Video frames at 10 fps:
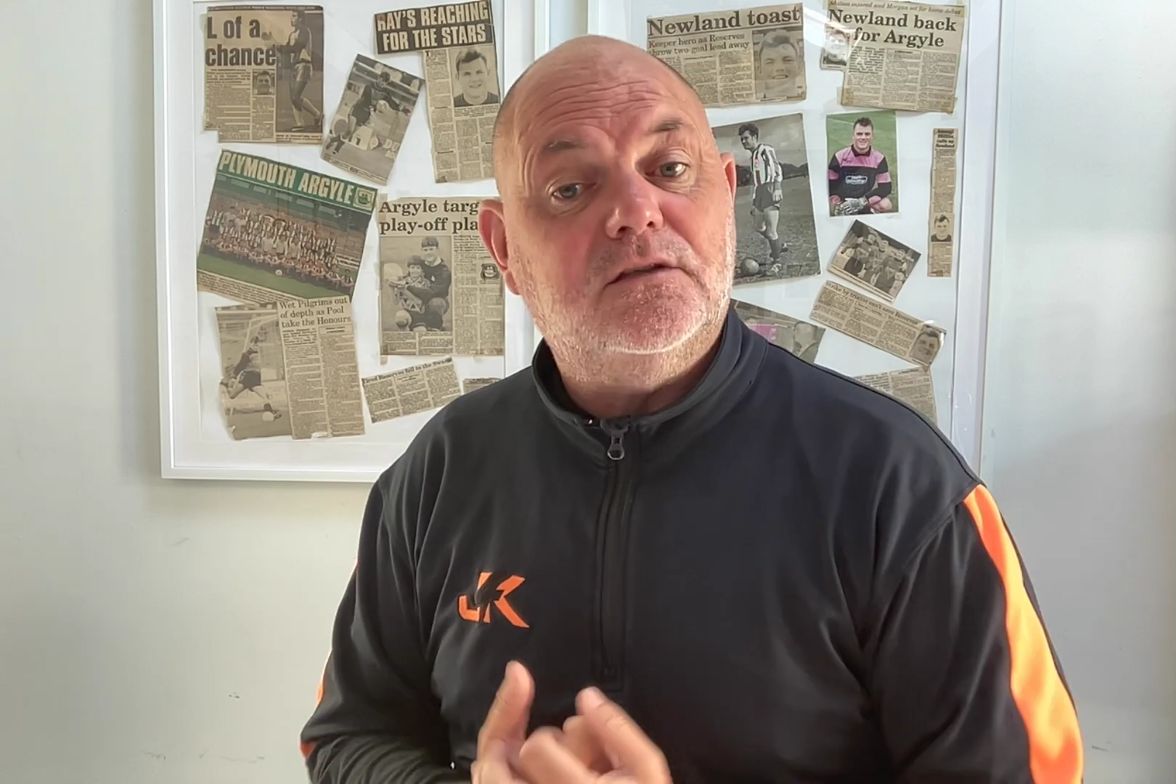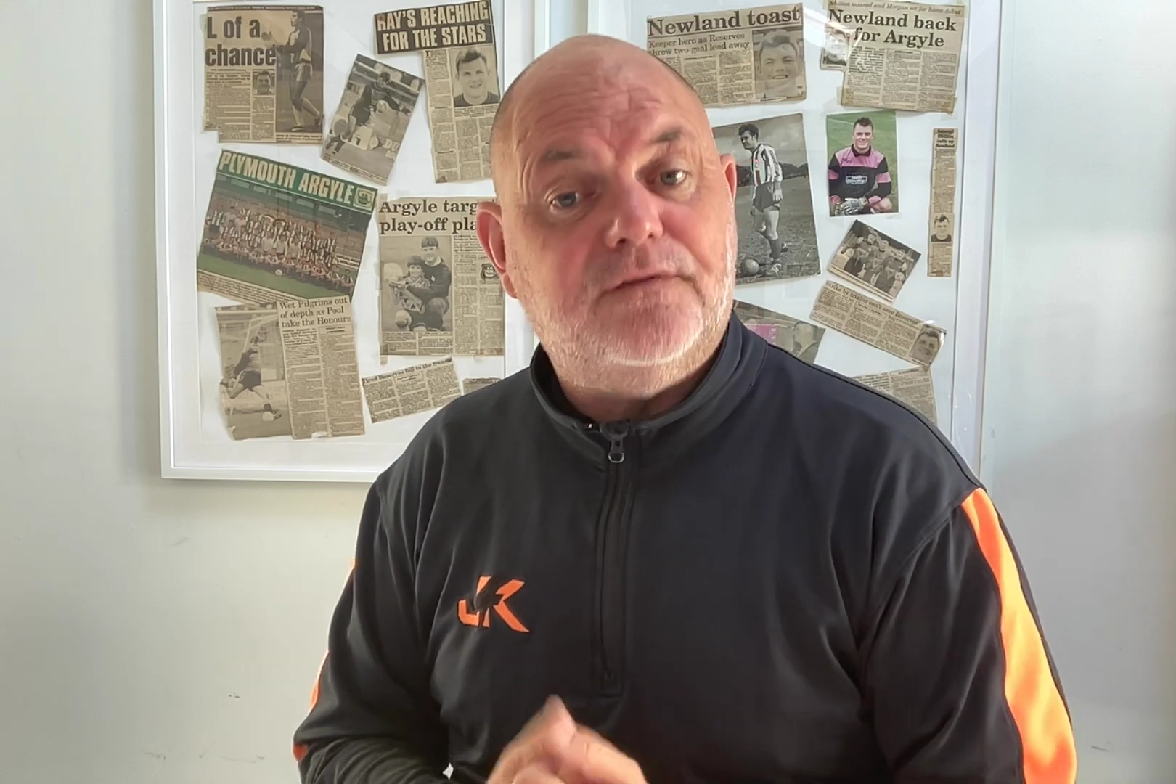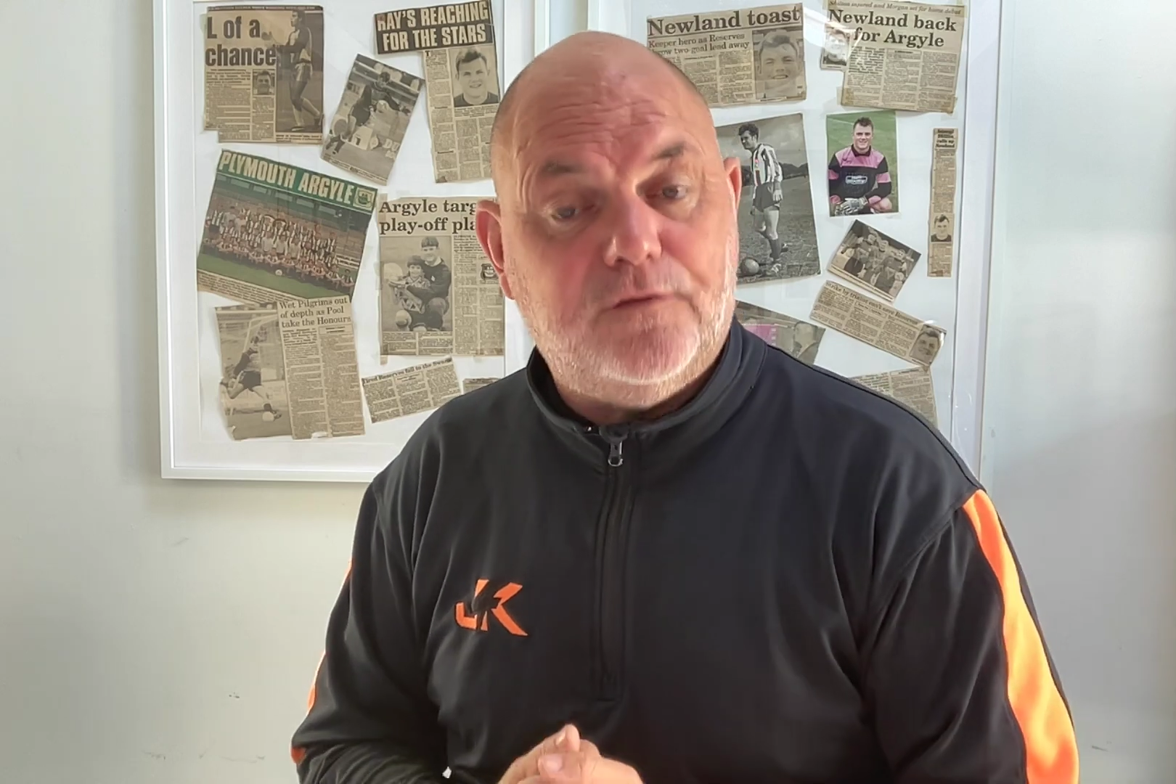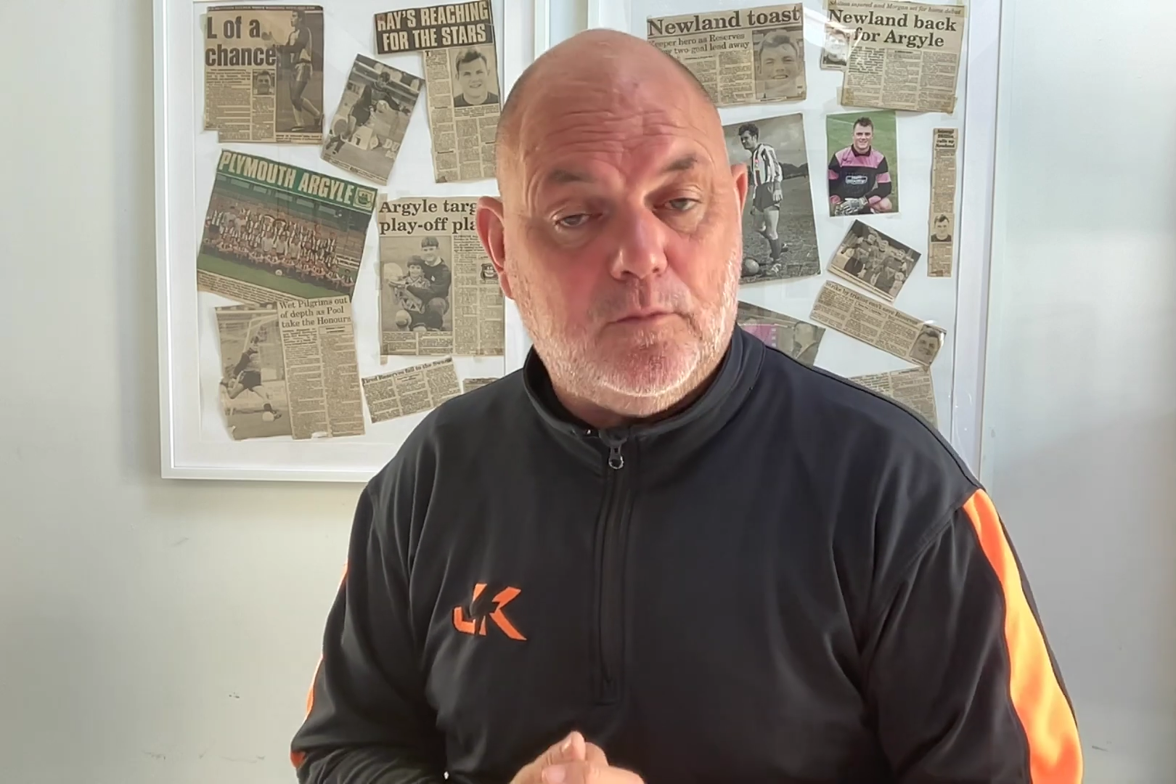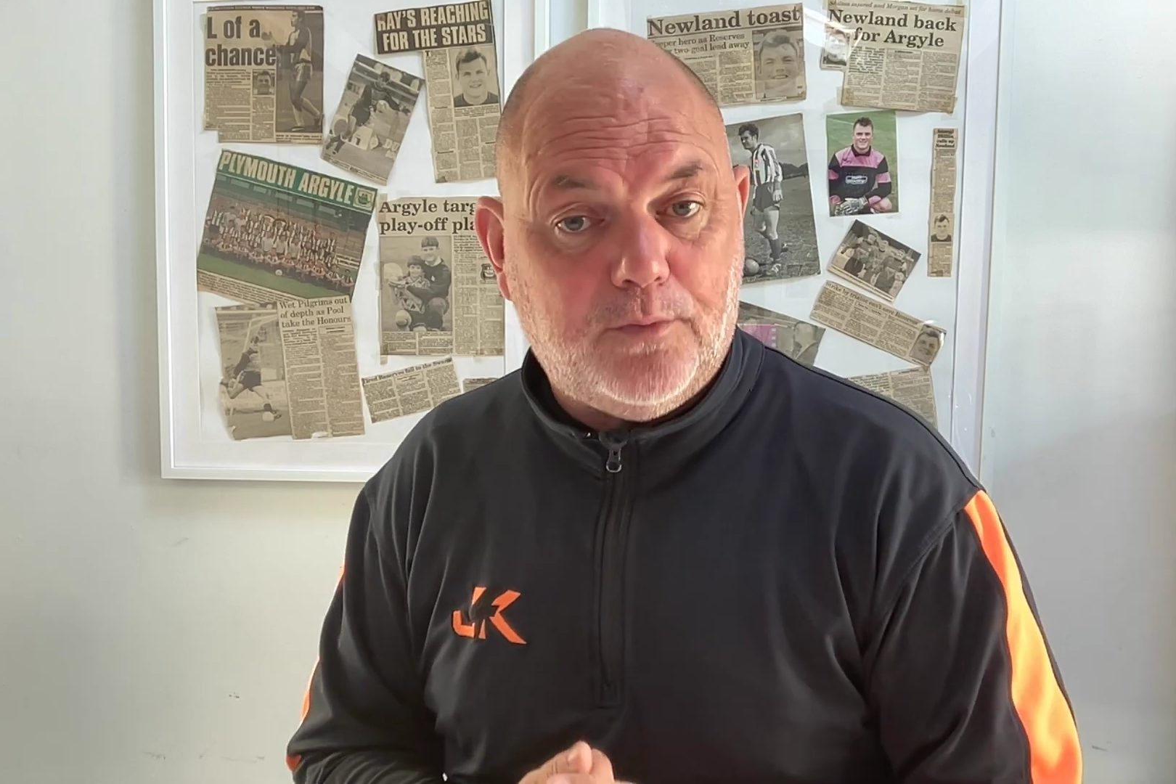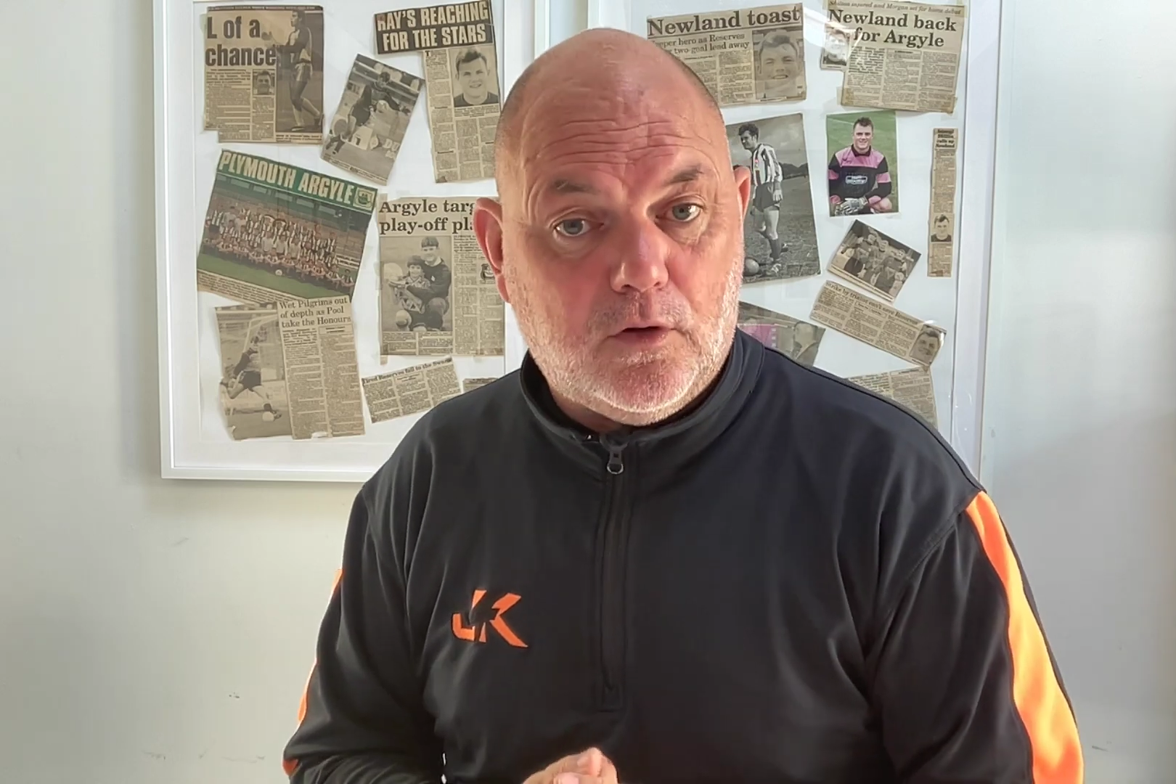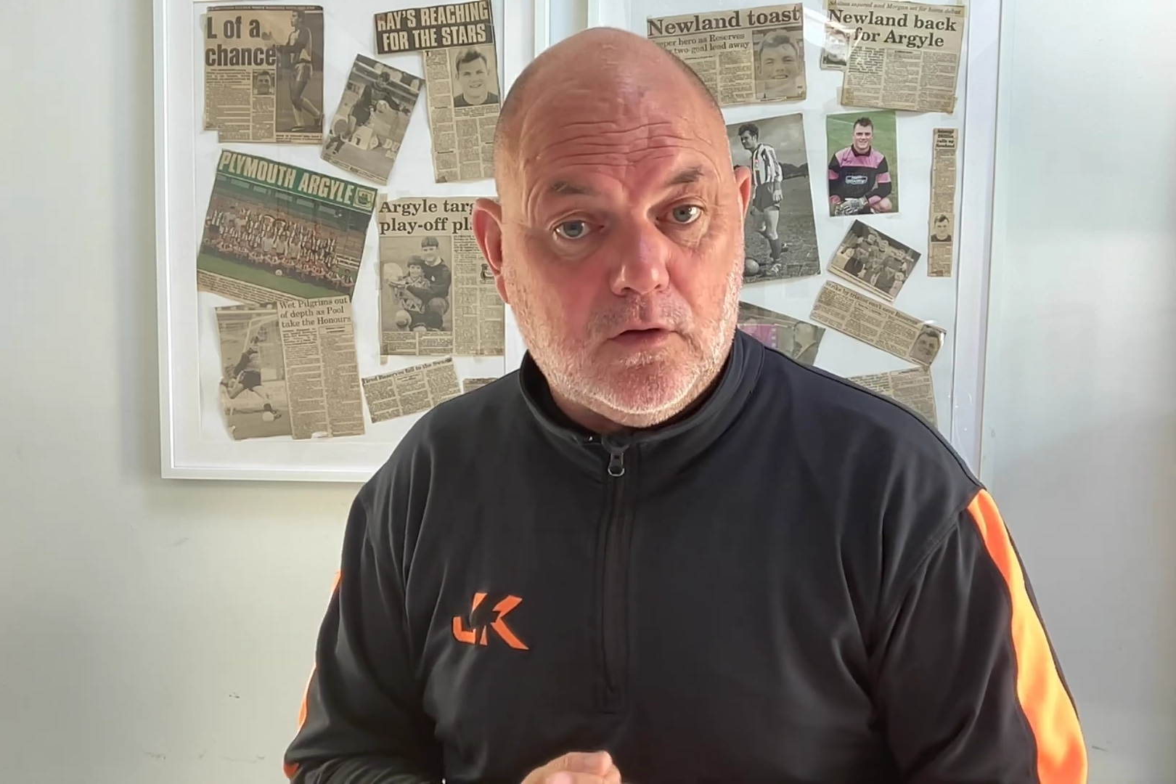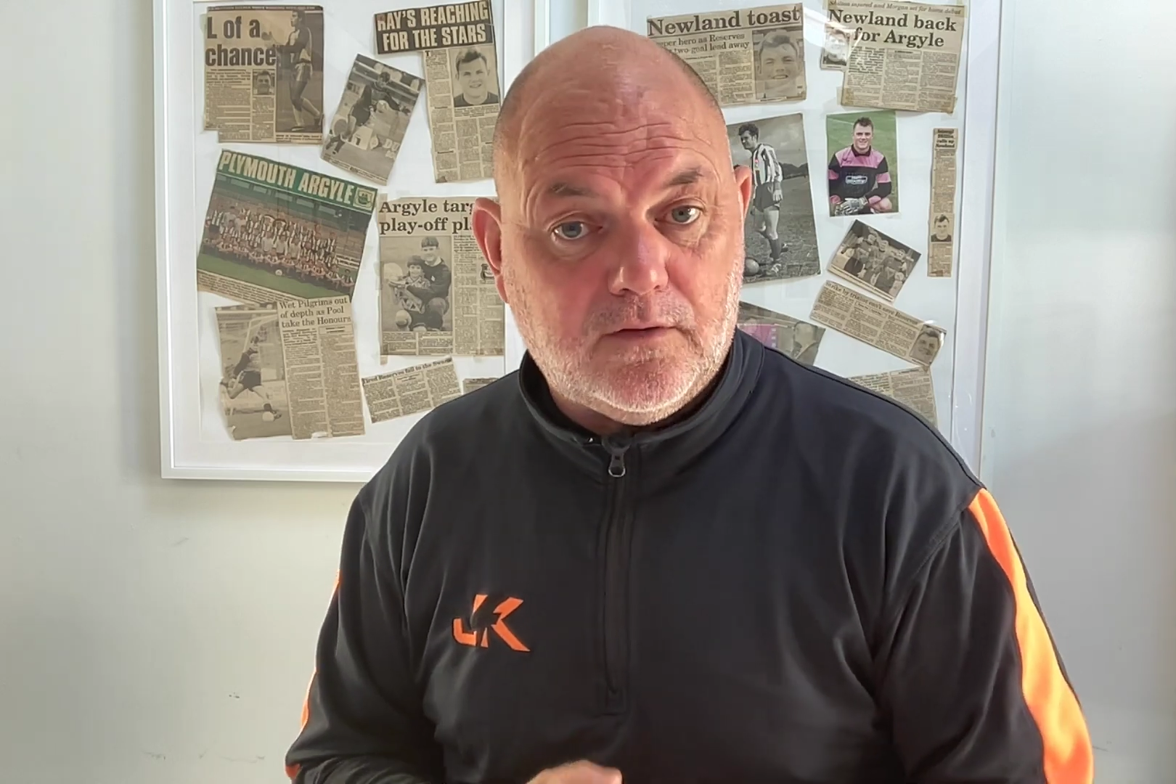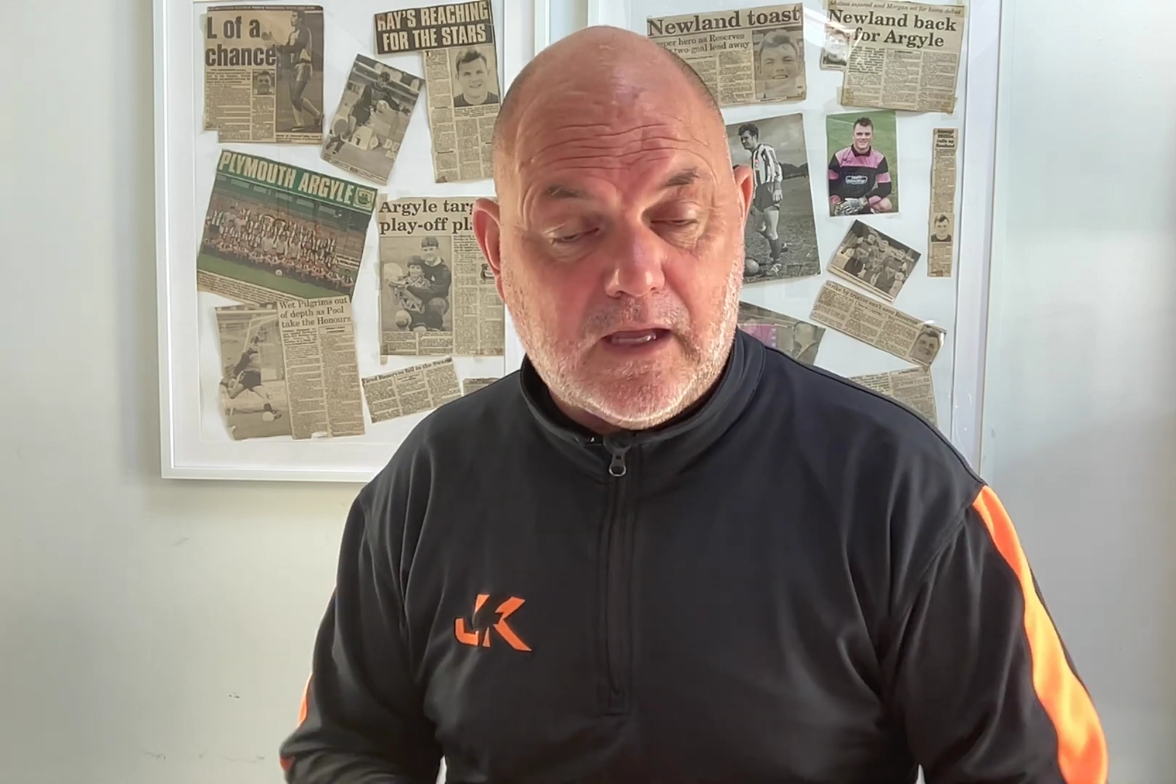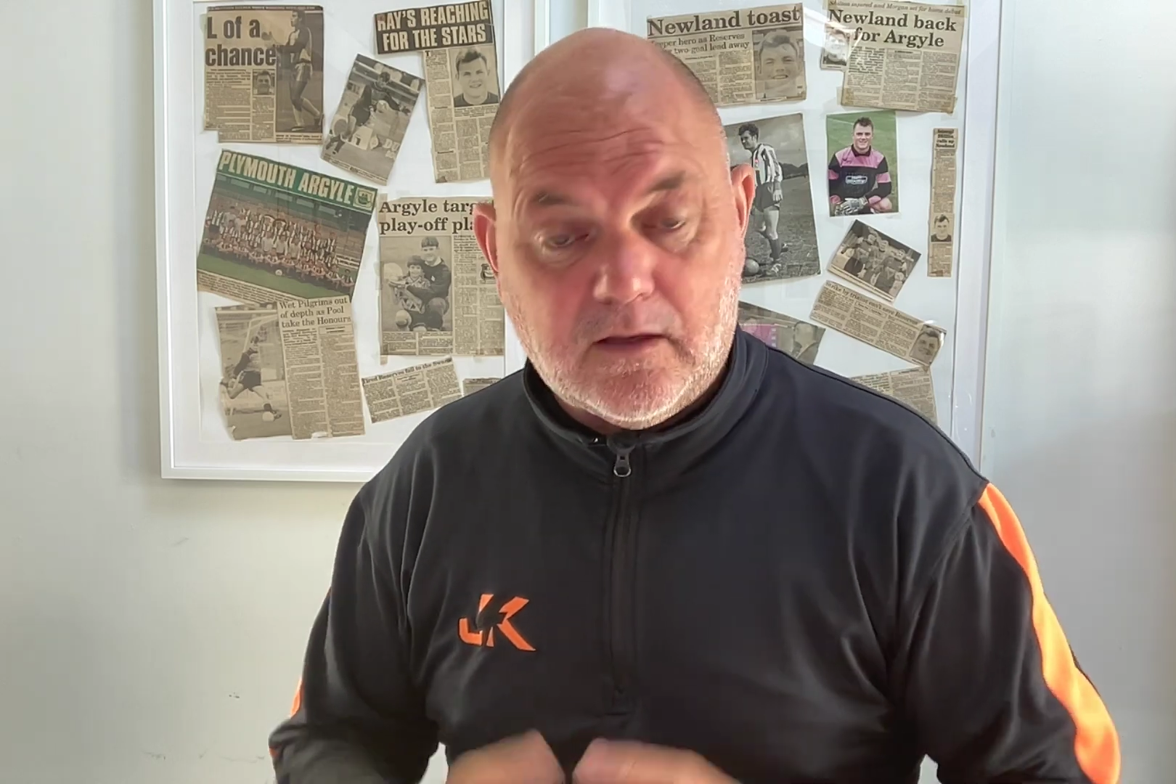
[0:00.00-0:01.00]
football,